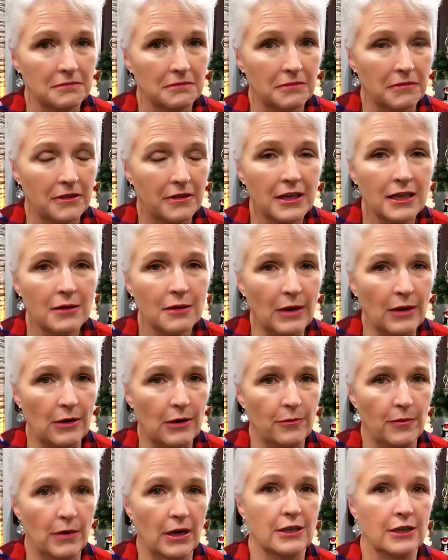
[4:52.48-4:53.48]
think
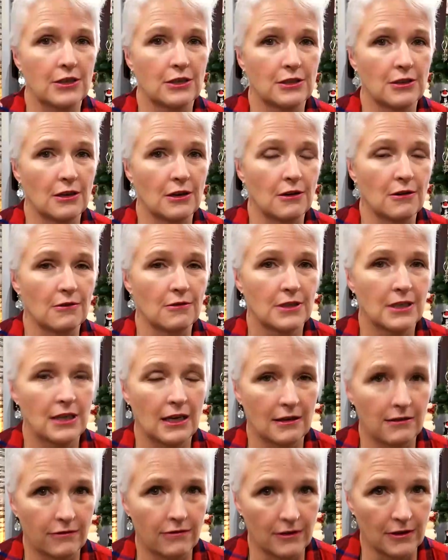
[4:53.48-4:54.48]
about much. So
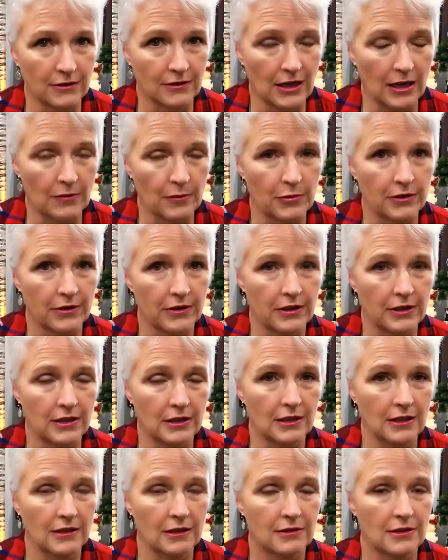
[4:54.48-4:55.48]
take, for example,
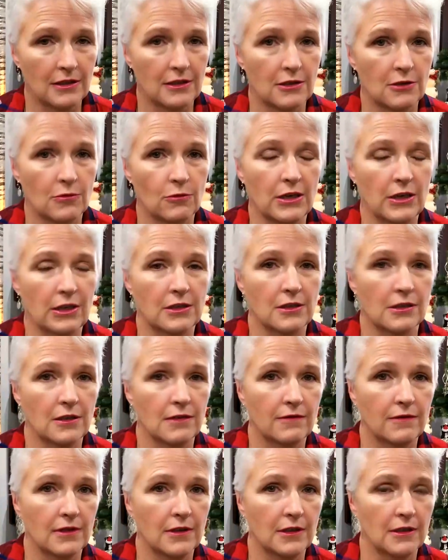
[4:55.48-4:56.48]
the situation
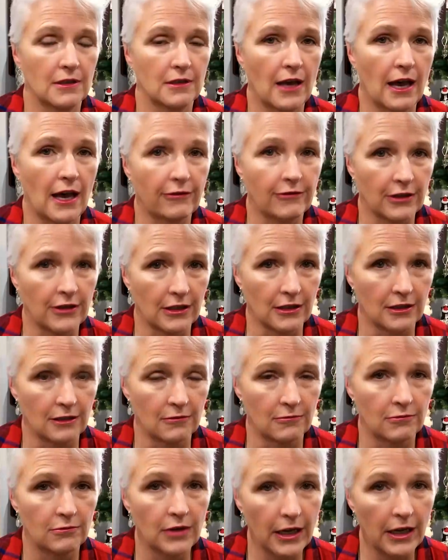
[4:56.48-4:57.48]
of the
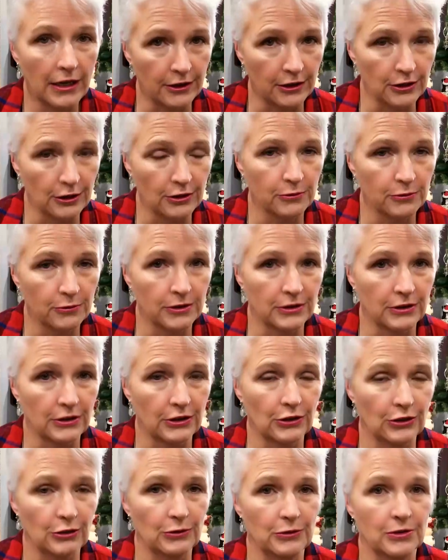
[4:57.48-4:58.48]
African runner who was
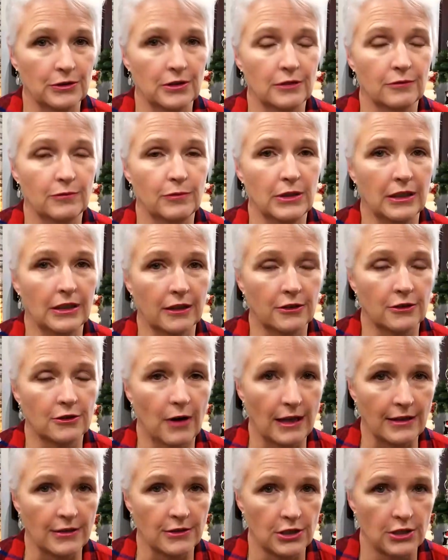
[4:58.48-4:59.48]
accused of being a
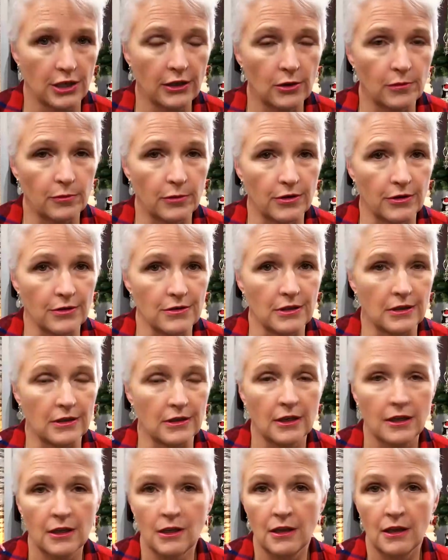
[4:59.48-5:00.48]
transgender person.
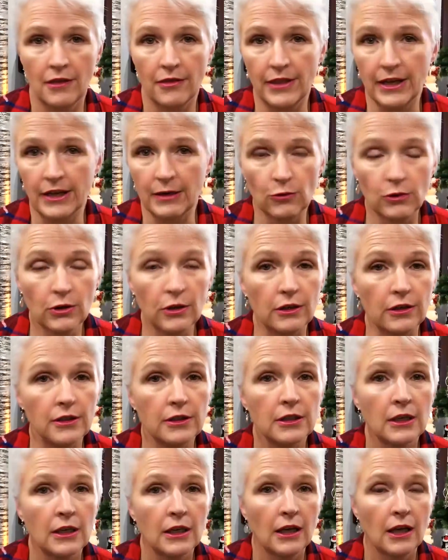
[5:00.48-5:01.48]
they weren't.
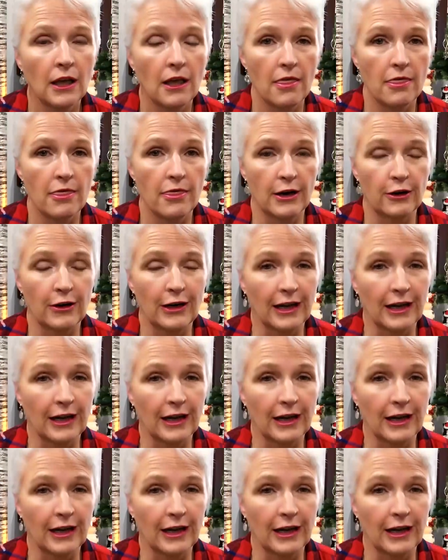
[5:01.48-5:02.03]
Their